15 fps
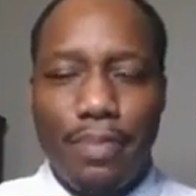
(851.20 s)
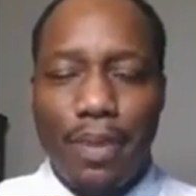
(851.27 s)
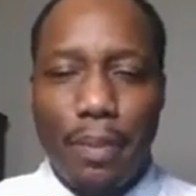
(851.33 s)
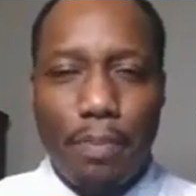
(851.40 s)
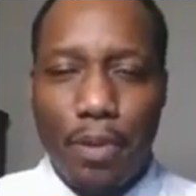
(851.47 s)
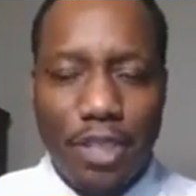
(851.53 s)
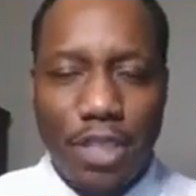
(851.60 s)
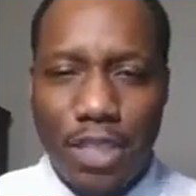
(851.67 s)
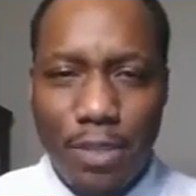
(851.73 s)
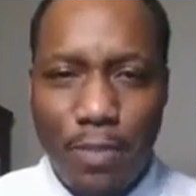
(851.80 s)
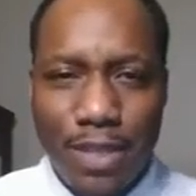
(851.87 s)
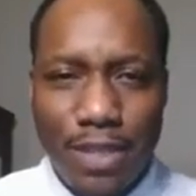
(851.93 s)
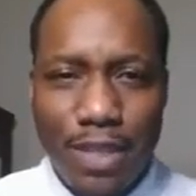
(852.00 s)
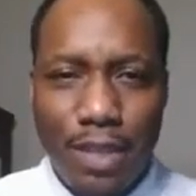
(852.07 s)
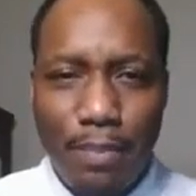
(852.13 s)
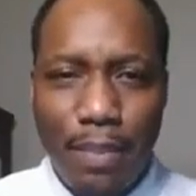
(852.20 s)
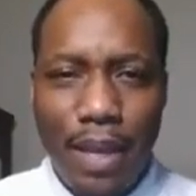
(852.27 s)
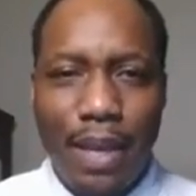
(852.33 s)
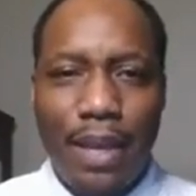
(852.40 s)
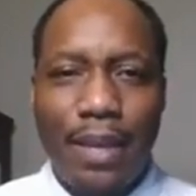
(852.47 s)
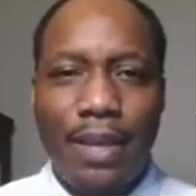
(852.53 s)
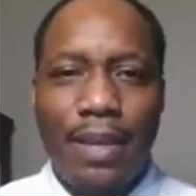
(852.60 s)
participants in the
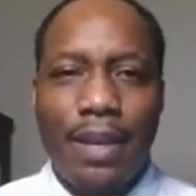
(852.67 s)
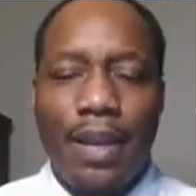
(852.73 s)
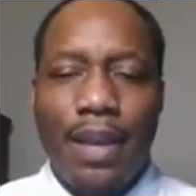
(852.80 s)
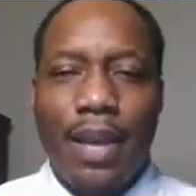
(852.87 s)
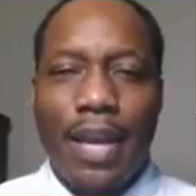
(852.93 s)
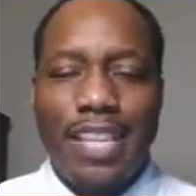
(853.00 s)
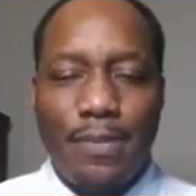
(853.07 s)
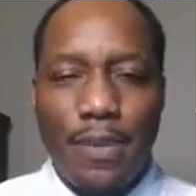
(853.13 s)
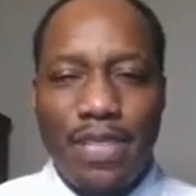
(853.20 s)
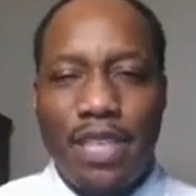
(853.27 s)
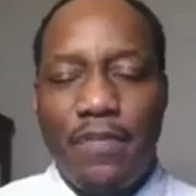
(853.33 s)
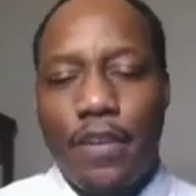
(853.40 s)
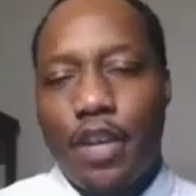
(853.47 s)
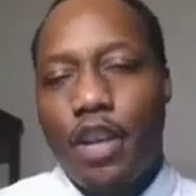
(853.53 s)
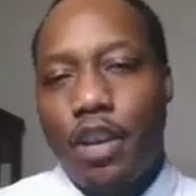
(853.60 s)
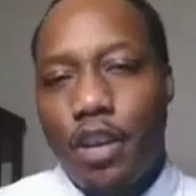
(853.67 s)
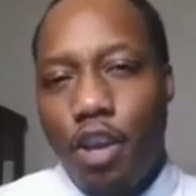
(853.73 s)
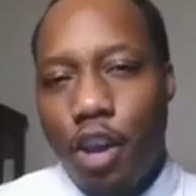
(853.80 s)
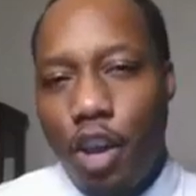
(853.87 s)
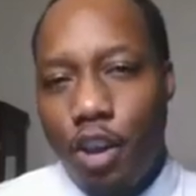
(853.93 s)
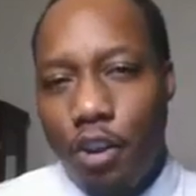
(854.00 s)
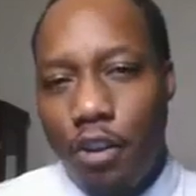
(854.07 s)
meeting a specific
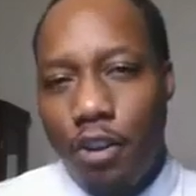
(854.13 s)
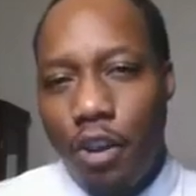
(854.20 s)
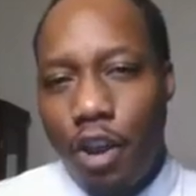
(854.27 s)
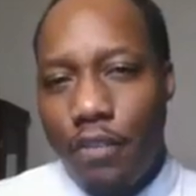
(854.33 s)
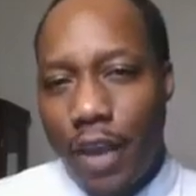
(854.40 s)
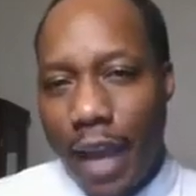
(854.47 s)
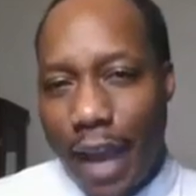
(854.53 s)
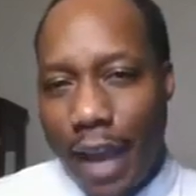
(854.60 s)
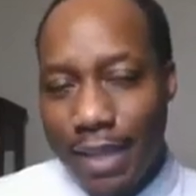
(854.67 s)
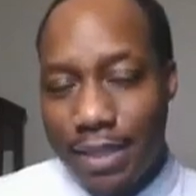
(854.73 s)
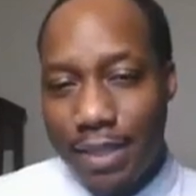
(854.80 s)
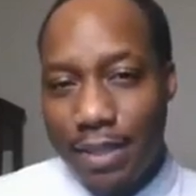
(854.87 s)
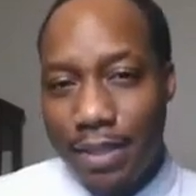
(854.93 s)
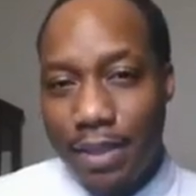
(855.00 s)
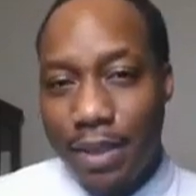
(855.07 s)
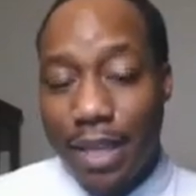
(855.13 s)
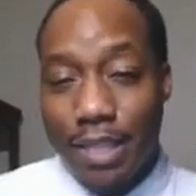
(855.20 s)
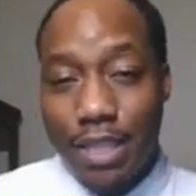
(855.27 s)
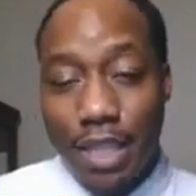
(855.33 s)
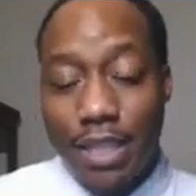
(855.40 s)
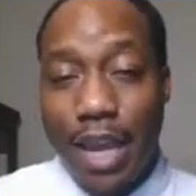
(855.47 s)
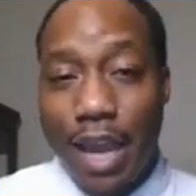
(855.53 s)
color of a hat, because
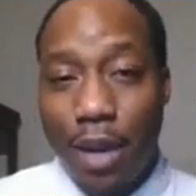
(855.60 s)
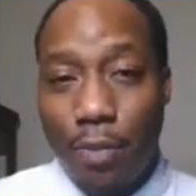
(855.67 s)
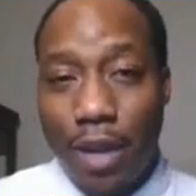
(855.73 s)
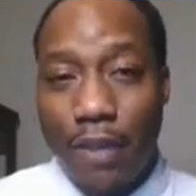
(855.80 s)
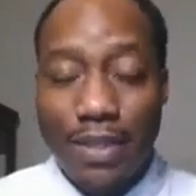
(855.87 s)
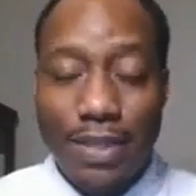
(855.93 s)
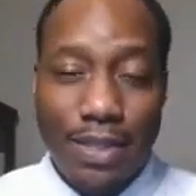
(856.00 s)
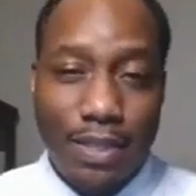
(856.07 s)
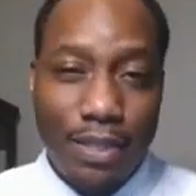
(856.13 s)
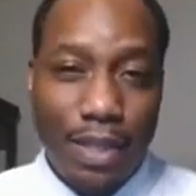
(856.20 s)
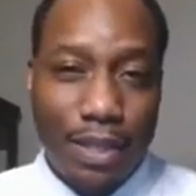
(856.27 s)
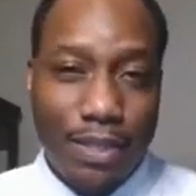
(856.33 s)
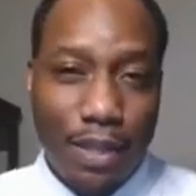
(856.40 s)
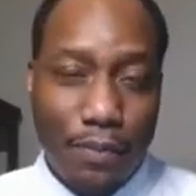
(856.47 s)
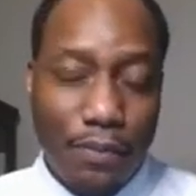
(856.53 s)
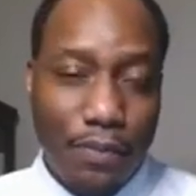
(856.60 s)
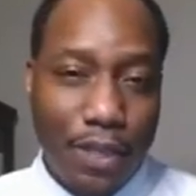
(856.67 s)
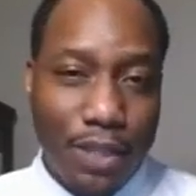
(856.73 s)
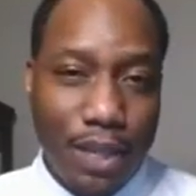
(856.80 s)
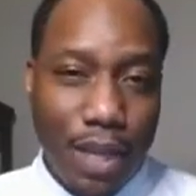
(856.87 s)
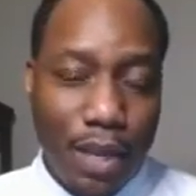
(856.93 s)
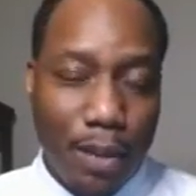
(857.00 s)
each hat would have a
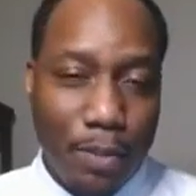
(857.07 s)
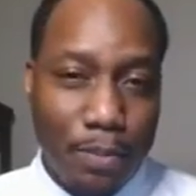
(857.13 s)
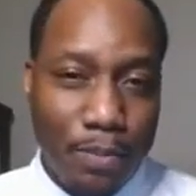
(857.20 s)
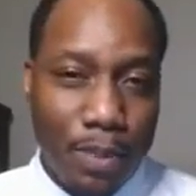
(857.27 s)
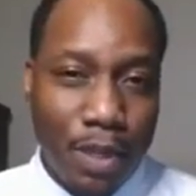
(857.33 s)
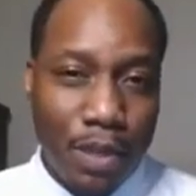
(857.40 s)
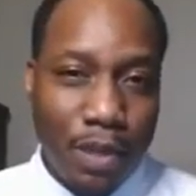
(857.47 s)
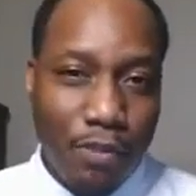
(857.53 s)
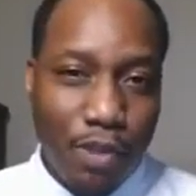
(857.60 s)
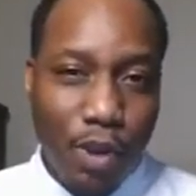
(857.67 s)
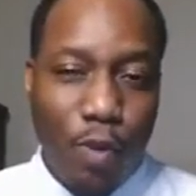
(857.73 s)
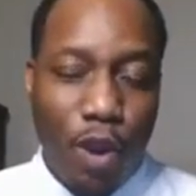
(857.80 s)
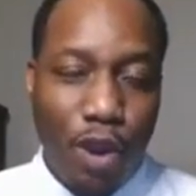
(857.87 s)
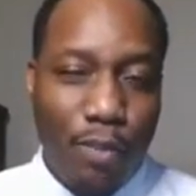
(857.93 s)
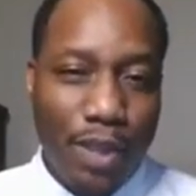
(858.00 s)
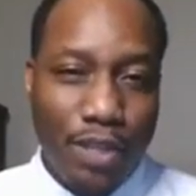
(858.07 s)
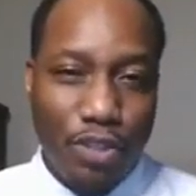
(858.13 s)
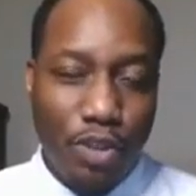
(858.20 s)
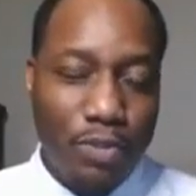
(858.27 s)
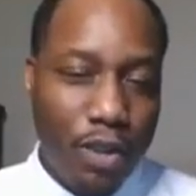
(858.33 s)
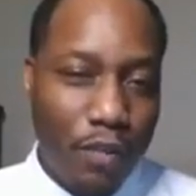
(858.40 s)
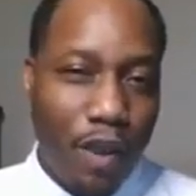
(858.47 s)
different requirement in
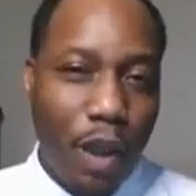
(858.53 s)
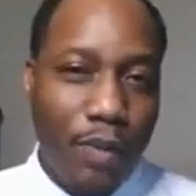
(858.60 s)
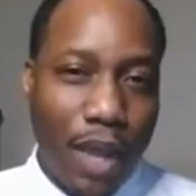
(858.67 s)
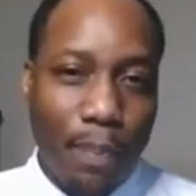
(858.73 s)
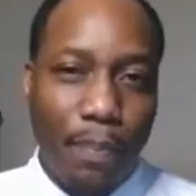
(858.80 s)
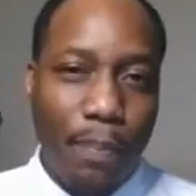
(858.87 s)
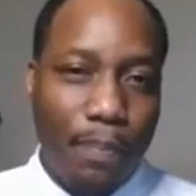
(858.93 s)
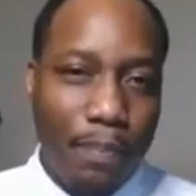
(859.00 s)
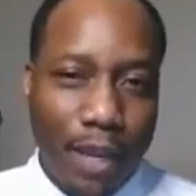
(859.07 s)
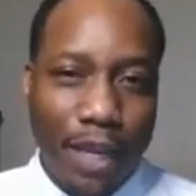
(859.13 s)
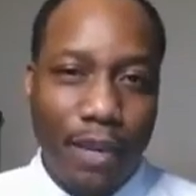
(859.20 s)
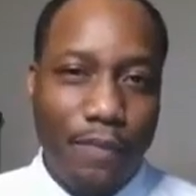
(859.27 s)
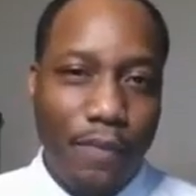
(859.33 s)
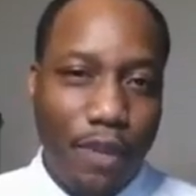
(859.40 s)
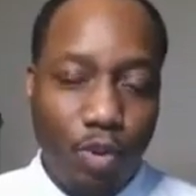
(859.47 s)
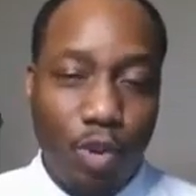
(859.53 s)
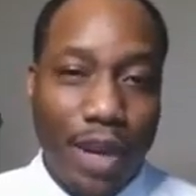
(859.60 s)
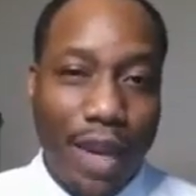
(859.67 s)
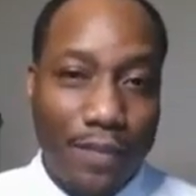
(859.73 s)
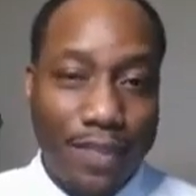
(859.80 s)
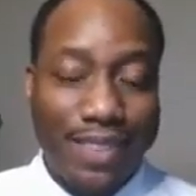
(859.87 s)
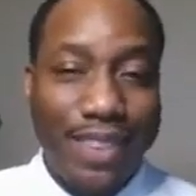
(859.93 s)
terms of how that individual would
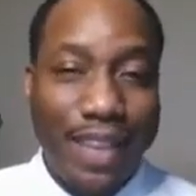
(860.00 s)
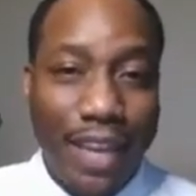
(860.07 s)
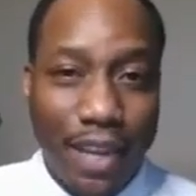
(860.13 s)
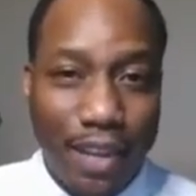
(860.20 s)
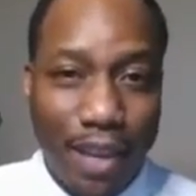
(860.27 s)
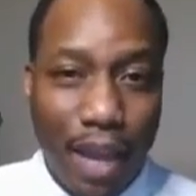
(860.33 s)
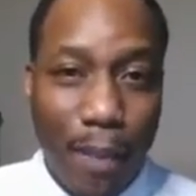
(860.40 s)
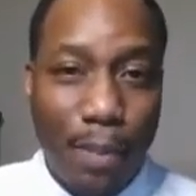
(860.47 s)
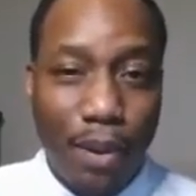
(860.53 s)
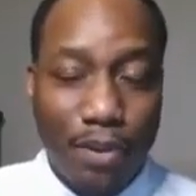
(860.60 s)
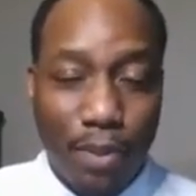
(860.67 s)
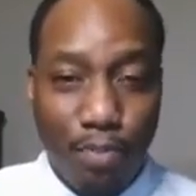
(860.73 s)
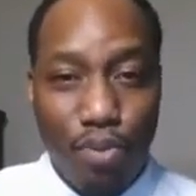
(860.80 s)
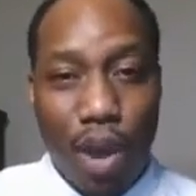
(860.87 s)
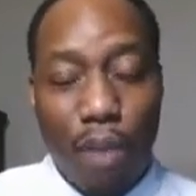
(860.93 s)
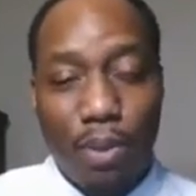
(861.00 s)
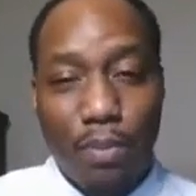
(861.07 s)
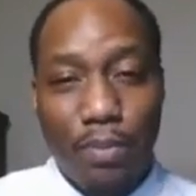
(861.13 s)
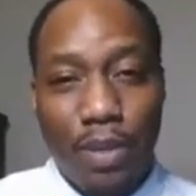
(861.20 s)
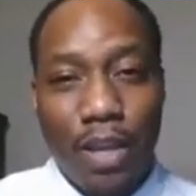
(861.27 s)
have to think about the problem.